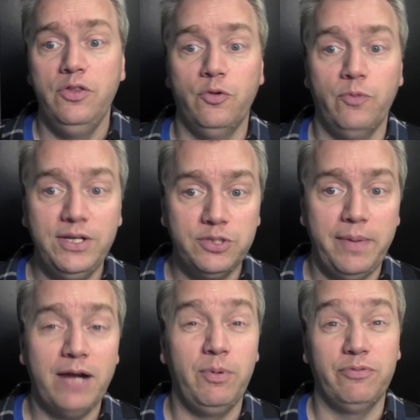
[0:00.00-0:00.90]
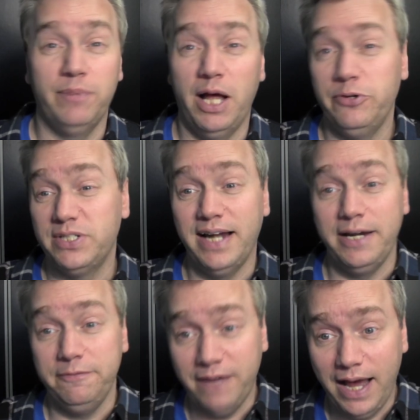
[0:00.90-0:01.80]
The Razorback went from 100 to
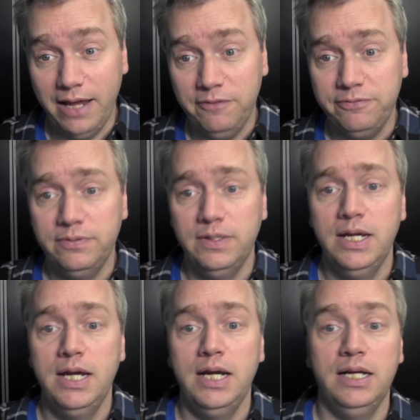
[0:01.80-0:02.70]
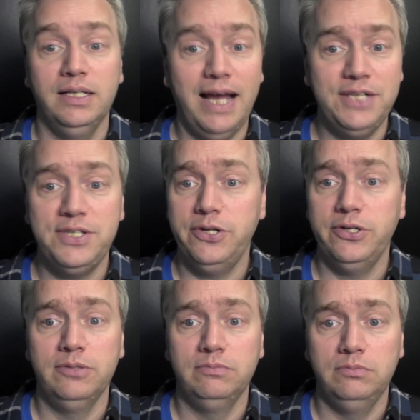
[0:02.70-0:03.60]
95.
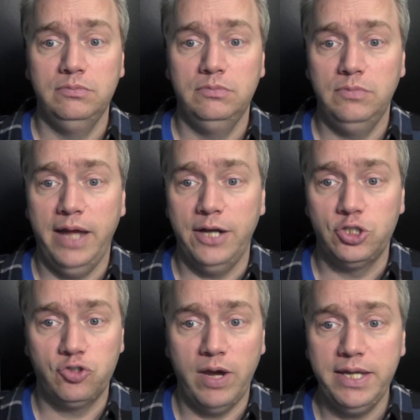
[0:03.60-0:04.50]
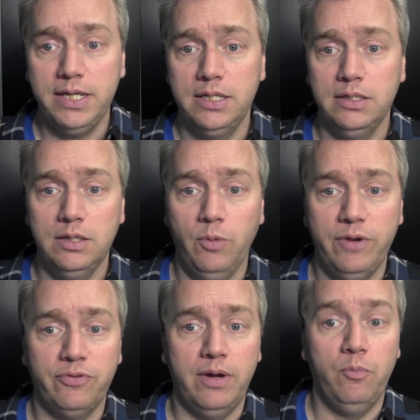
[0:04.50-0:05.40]
Lysander and Shrike
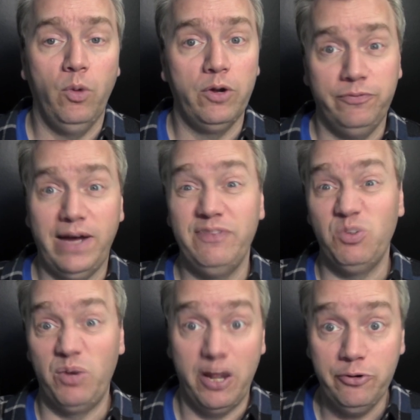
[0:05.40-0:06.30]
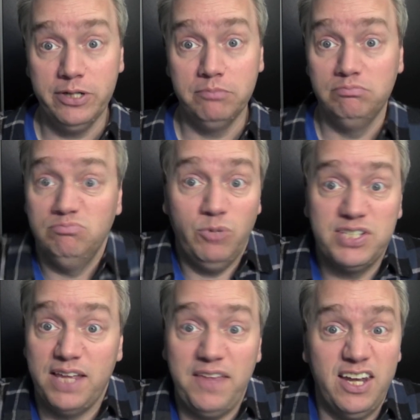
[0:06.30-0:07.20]
went from 105 to 100.
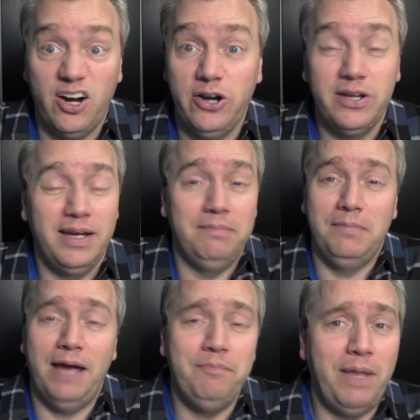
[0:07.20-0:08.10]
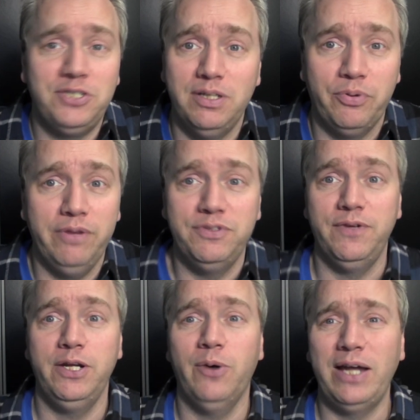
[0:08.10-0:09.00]
Once again, they hit hard. I mentioned in a previous
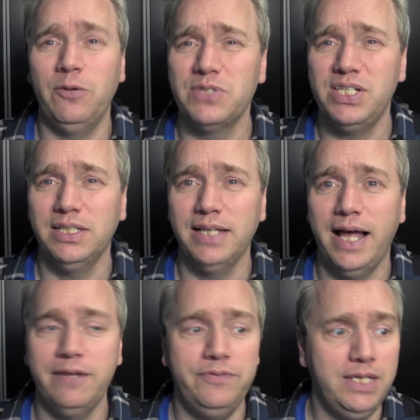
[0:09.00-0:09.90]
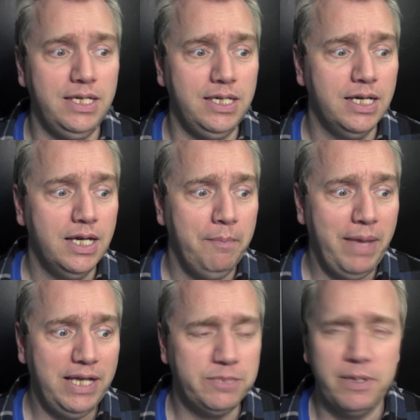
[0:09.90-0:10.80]
video, I don't see a lot of the
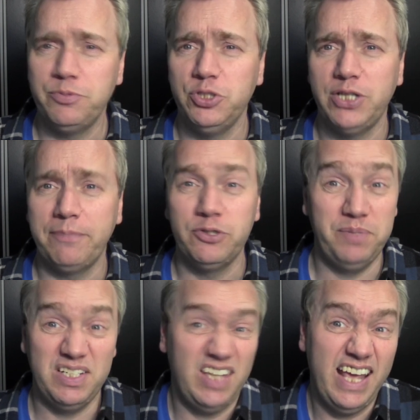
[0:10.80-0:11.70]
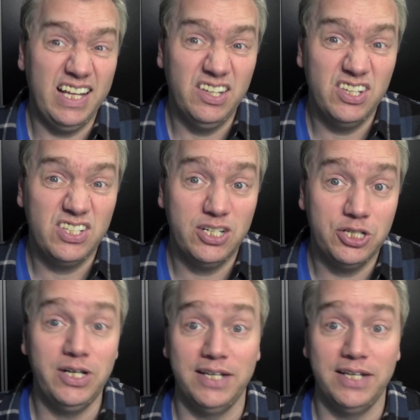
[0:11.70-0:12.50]
main Space Marine chapters being taken in this edition.